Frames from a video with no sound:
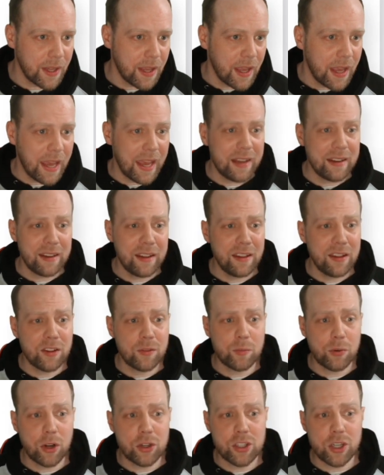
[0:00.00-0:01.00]
And in this
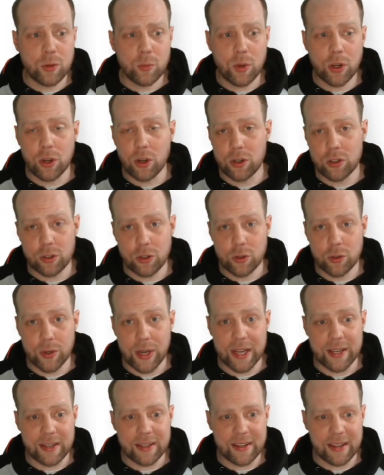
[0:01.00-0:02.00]
project we're going to
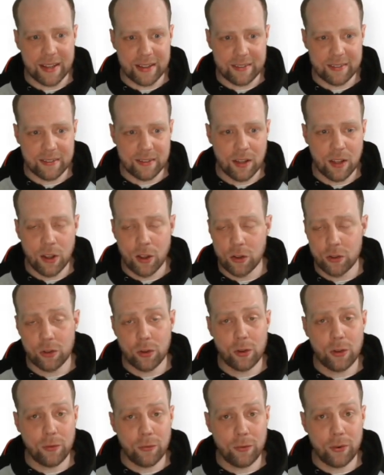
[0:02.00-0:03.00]
create a test. So
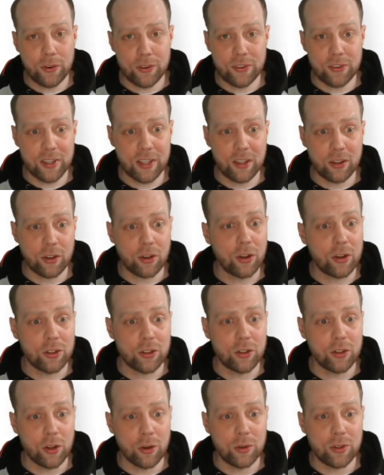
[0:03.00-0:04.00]
the first thing you're going to
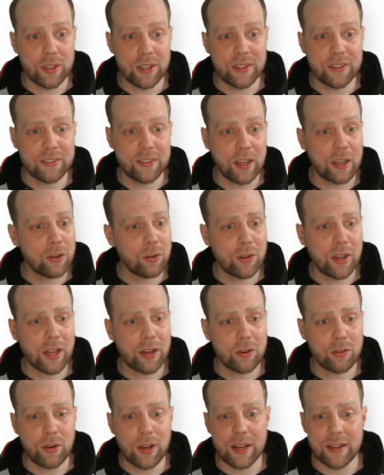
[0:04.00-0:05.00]
note is that you can
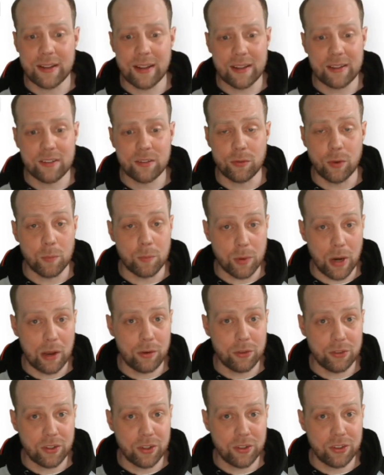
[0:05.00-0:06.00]
create tests for
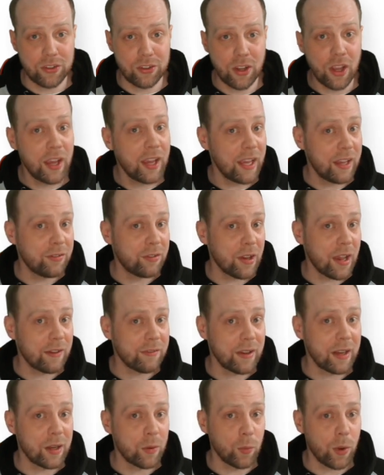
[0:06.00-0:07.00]
browsers if you have
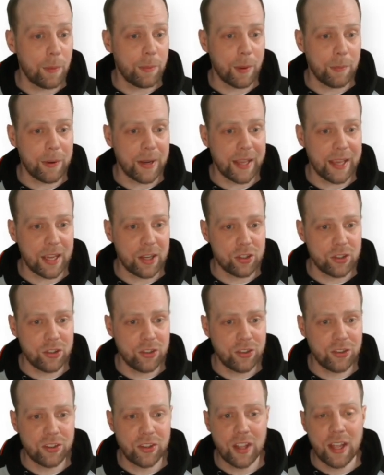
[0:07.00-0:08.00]
any web
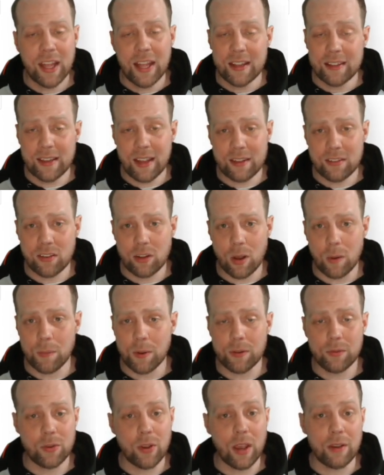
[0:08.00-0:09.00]
applications, desktop
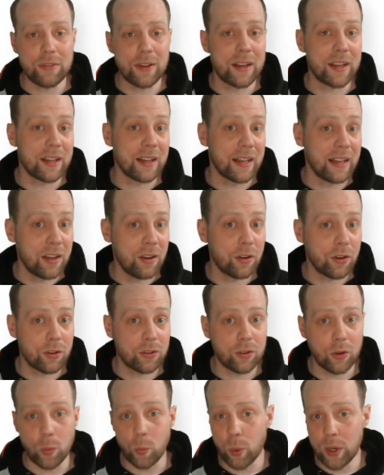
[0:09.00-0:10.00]
if you have any
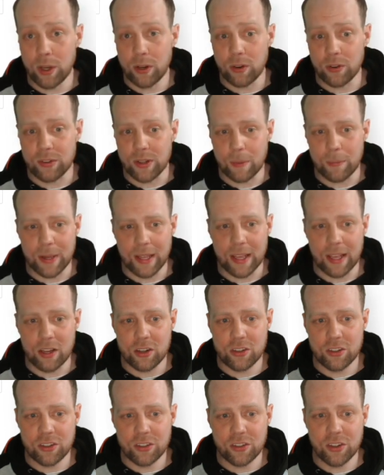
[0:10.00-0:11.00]
Linux or Windows
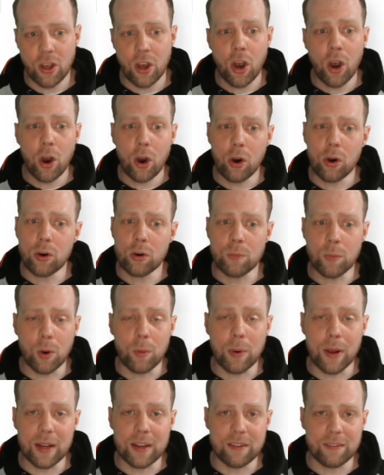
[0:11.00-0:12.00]
applications, or
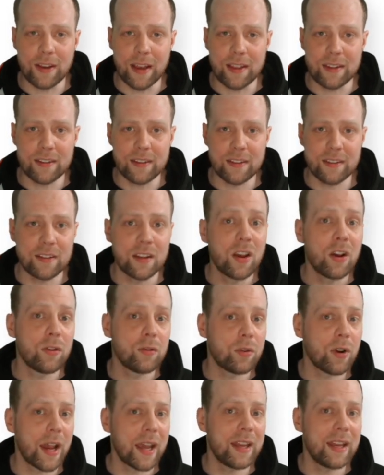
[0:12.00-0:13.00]
mobile devices
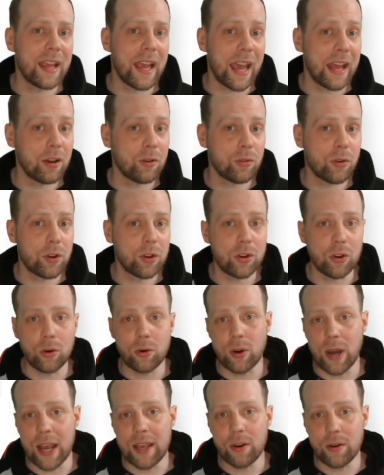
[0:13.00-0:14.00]
for any Android
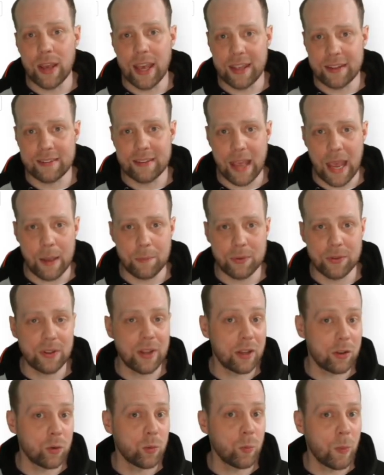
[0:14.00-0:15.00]
or iOS apps
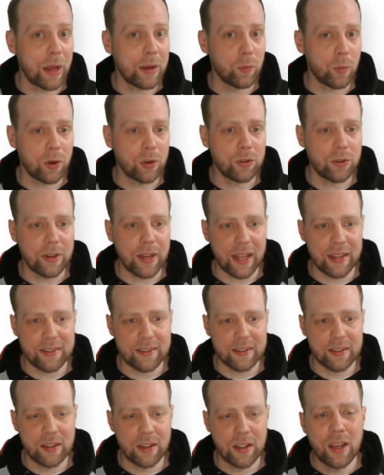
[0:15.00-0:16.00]
that you might want to
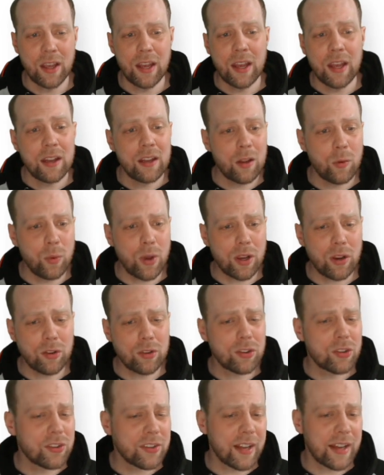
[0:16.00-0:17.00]
test. Now we're going
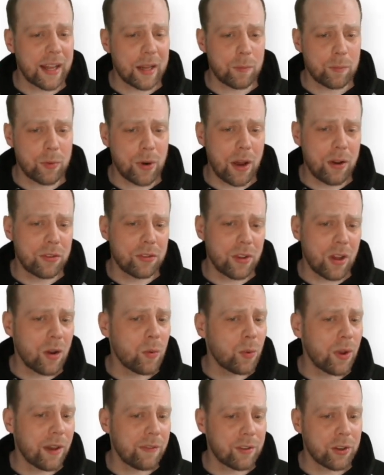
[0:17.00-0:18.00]
to select browser.
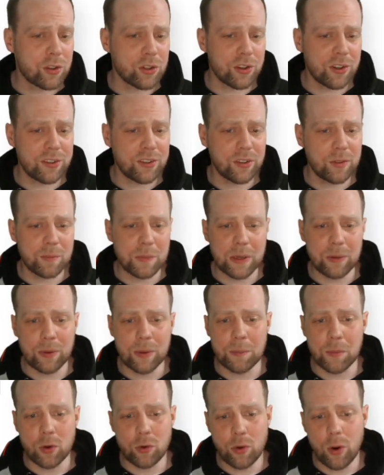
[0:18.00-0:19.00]
We have the choices
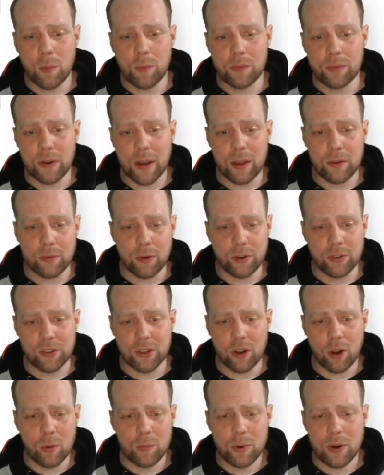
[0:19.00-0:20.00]
between Chrome, Firefox and
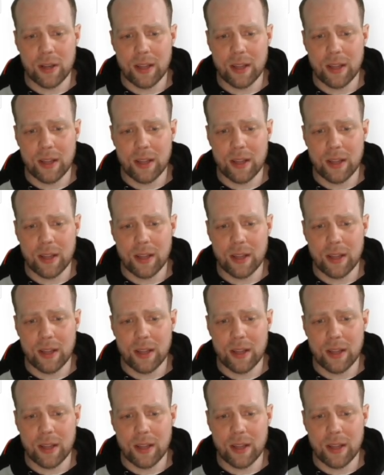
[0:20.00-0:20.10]
Opera.